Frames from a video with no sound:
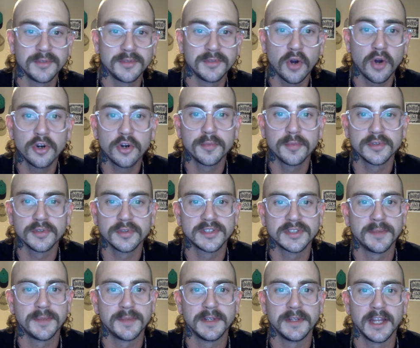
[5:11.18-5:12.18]
notable
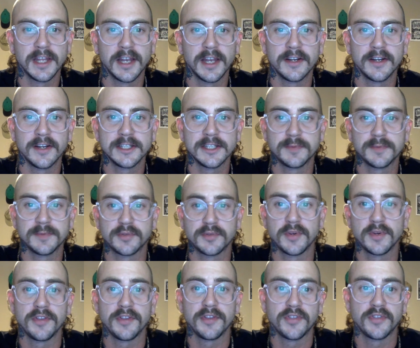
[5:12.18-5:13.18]
similarities
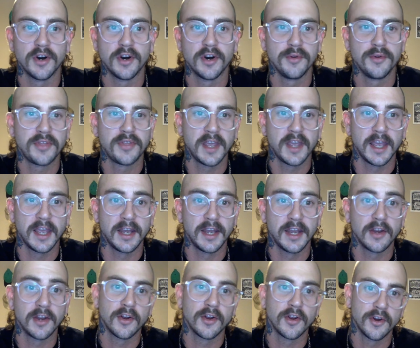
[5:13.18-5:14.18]
between Thoth
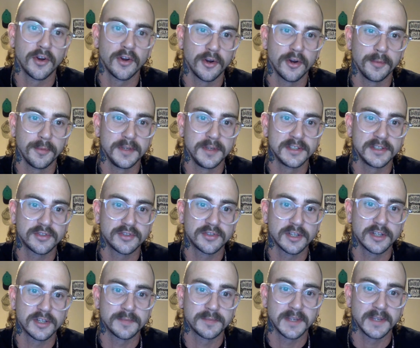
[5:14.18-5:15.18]
and Hermes
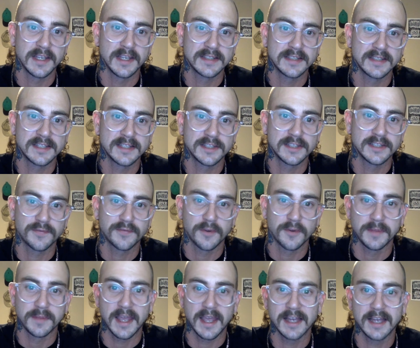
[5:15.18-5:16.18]
Trismegistus from
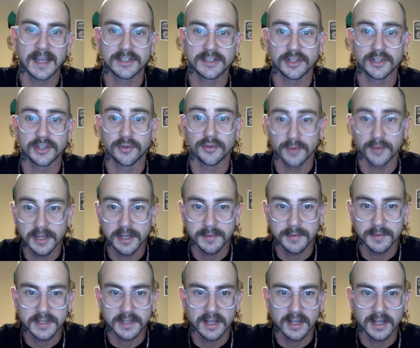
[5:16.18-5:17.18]
the ancient Greek
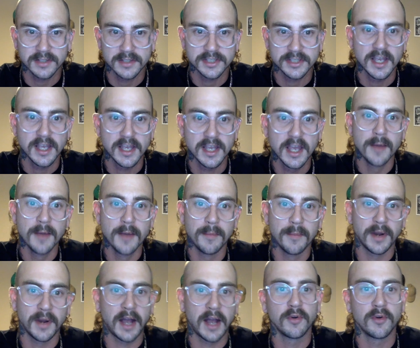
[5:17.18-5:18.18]
mythology,
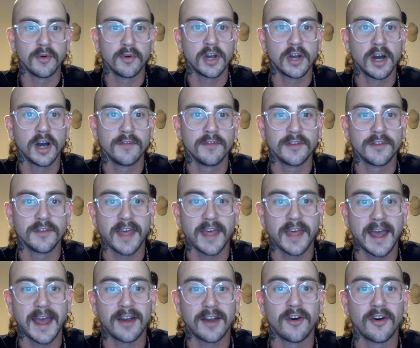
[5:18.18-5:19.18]
but I will cover
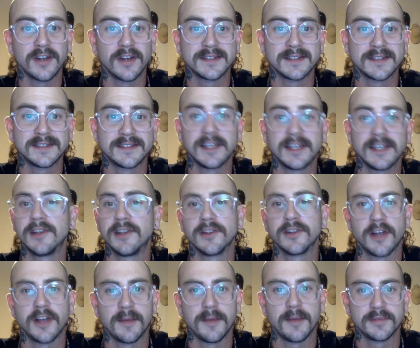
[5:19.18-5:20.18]
that on a
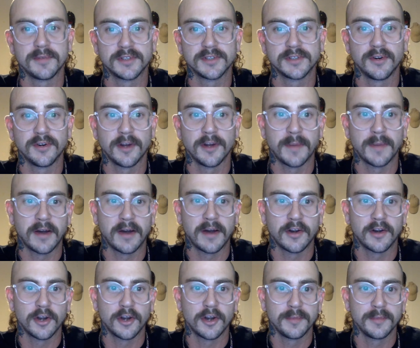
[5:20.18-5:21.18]
singular episode
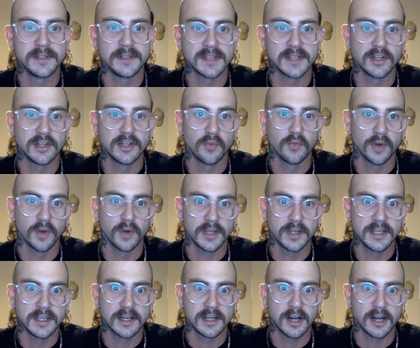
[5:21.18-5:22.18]
about Hermes and the work
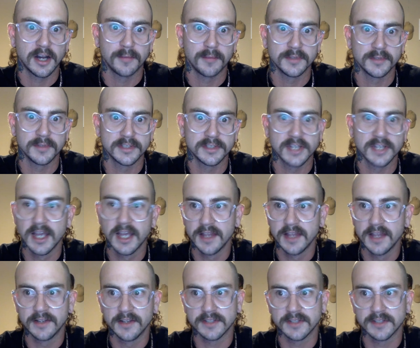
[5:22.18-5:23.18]
he accomplished.
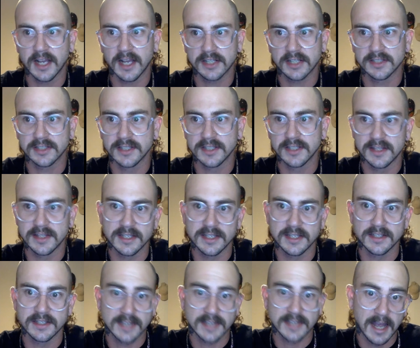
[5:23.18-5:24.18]
There's actually
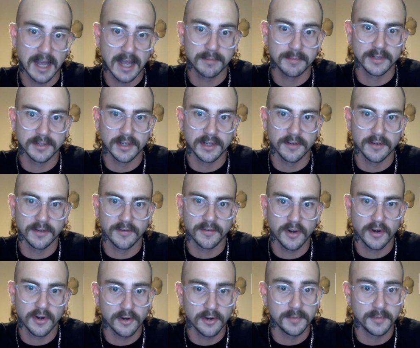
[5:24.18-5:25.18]
the Tablet of
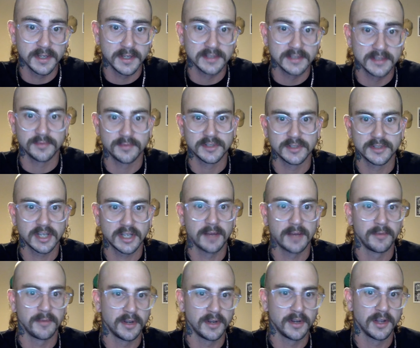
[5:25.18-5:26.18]
Hermes, which
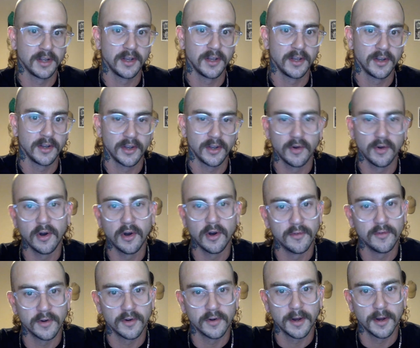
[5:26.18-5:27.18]
I'm going to go
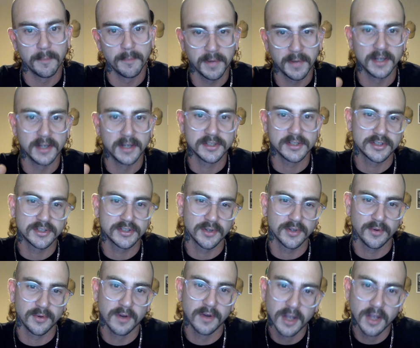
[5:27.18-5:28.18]
over a bunch,
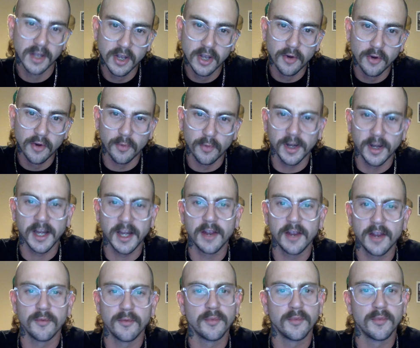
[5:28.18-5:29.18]
so we're going to
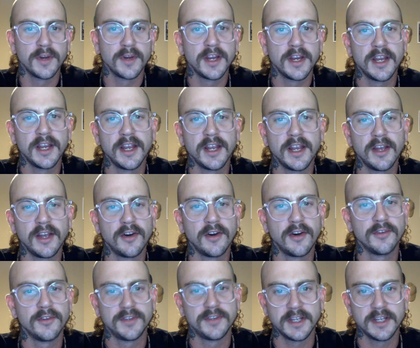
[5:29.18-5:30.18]
get
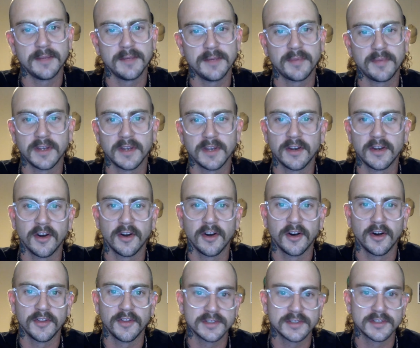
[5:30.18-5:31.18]
real deep into
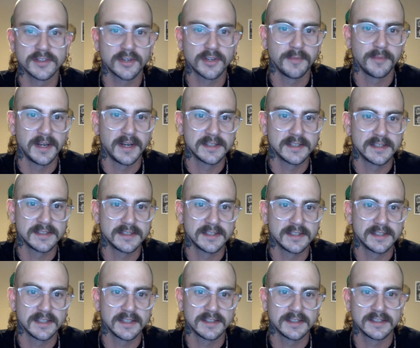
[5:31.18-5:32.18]
all this
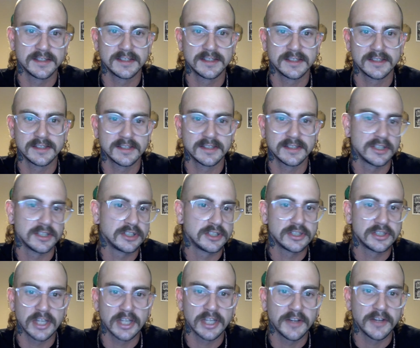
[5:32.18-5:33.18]
Hermeticist
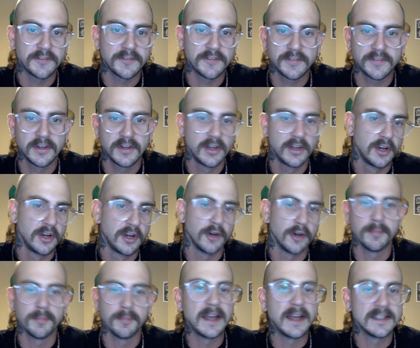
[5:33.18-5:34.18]
stuff,
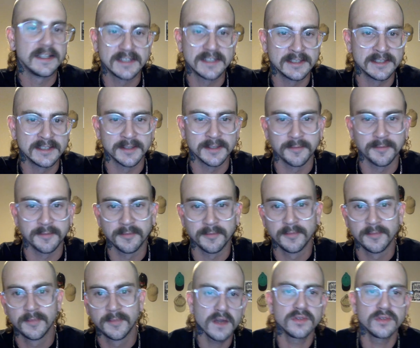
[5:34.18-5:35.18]
Hermeticism.
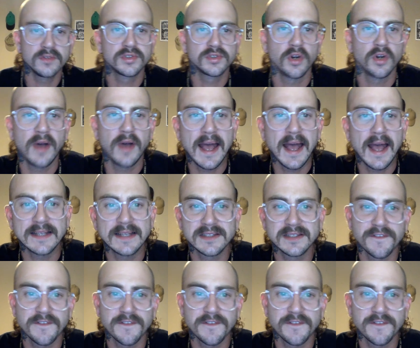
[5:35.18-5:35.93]
So as the